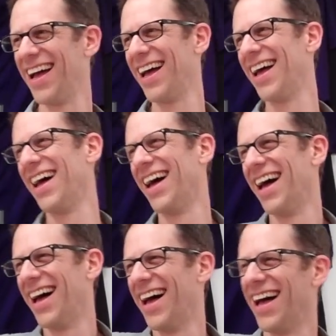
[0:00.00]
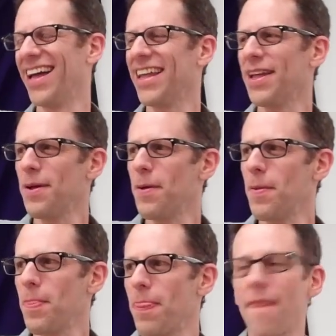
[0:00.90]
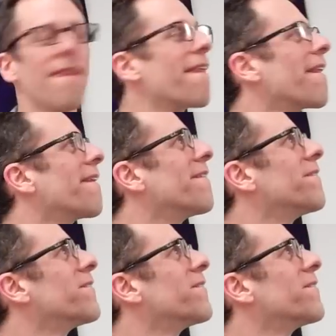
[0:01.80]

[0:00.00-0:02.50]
into anything that's pleasurable.